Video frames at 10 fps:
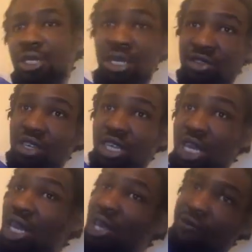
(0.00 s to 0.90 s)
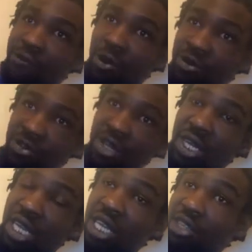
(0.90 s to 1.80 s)
He's a king first,
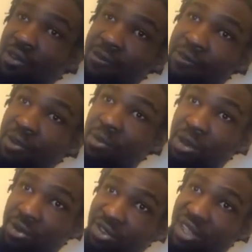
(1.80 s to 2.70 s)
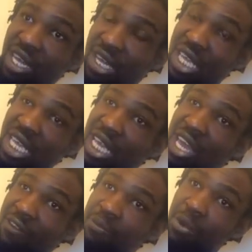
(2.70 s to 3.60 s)
and he's a female second. He
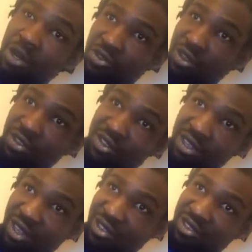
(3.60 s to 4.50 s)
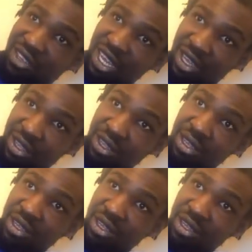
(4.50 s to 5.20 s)
gave birth to his son second,